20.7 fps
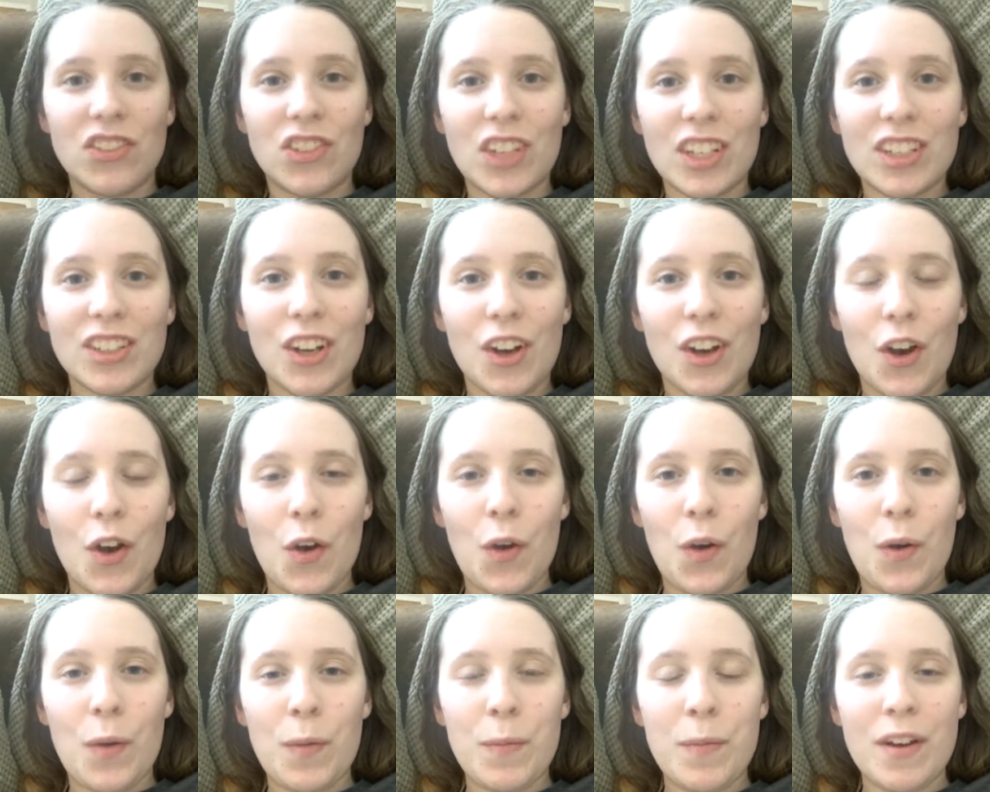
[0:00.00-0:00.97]
Just got
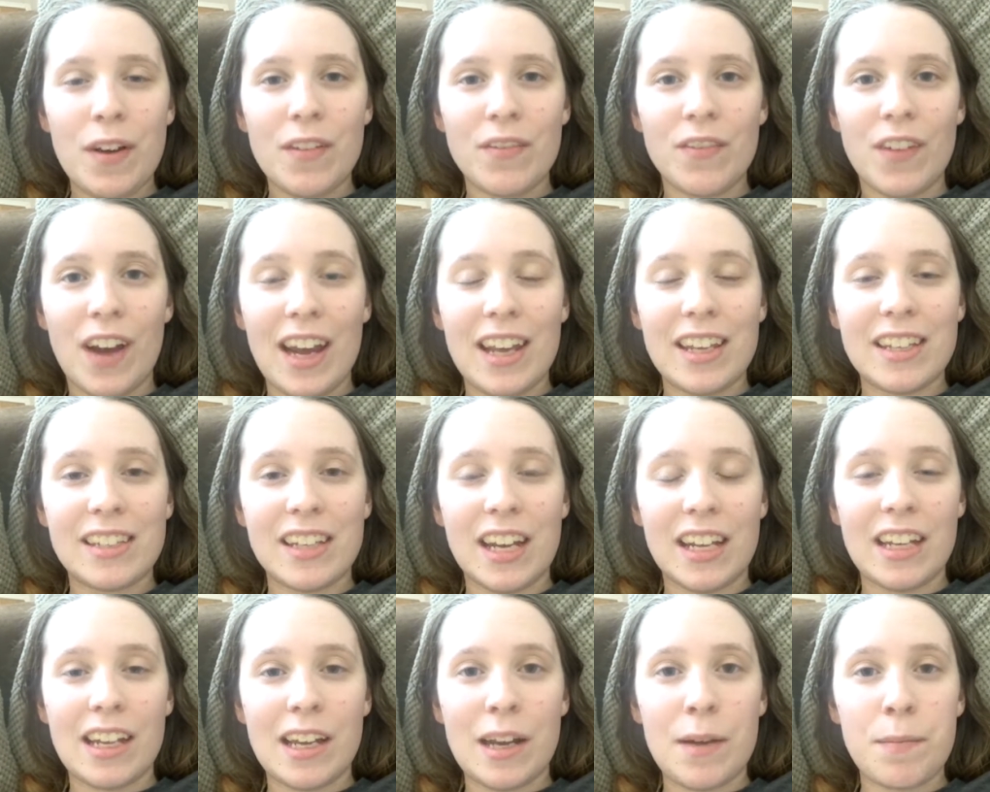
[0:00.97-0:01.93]
home. Brian's
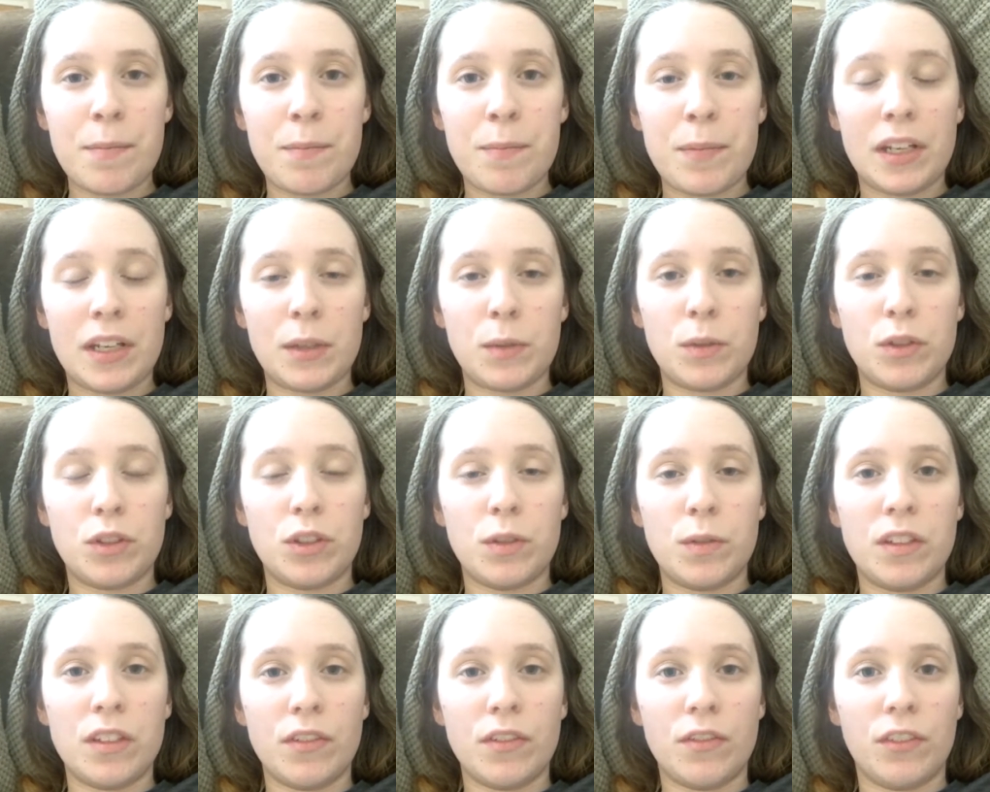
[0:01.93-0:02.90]
tidying up because we're
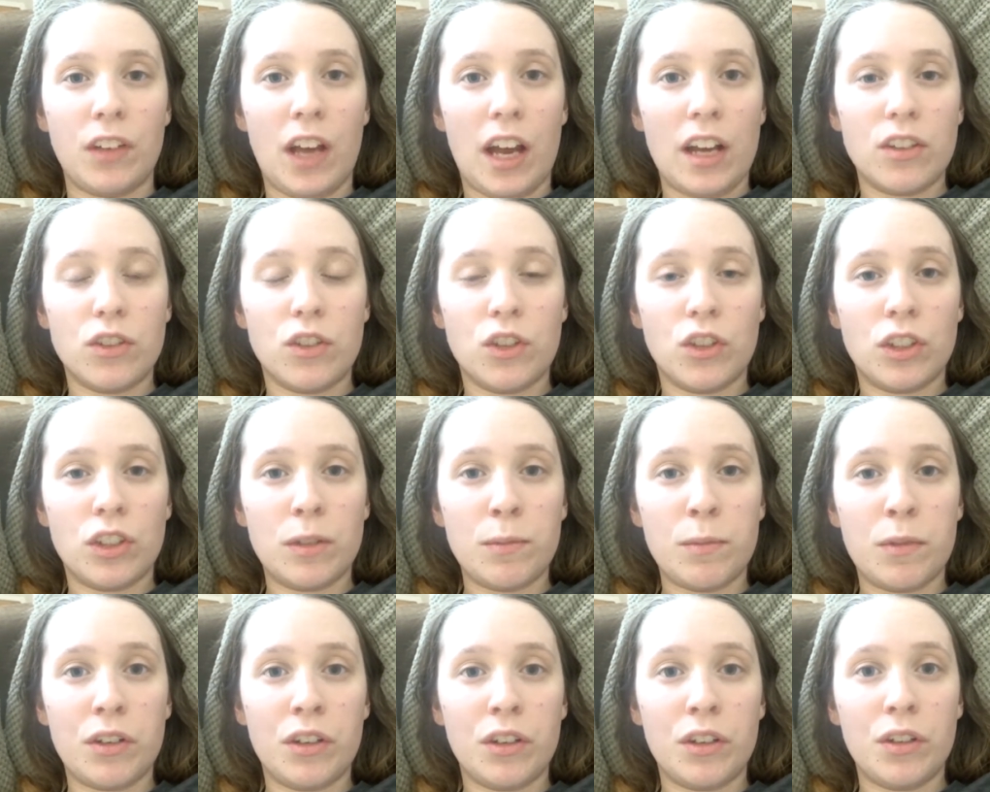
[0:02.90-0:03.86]
doing the flat tour
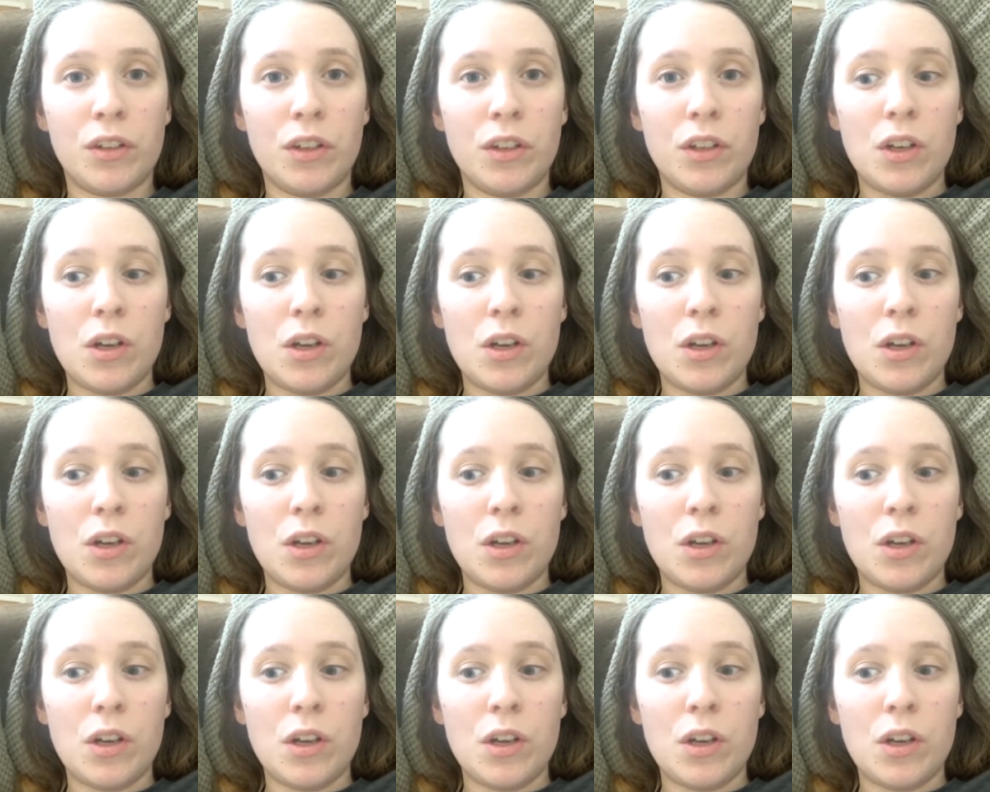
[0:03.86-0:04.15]
tomorrow.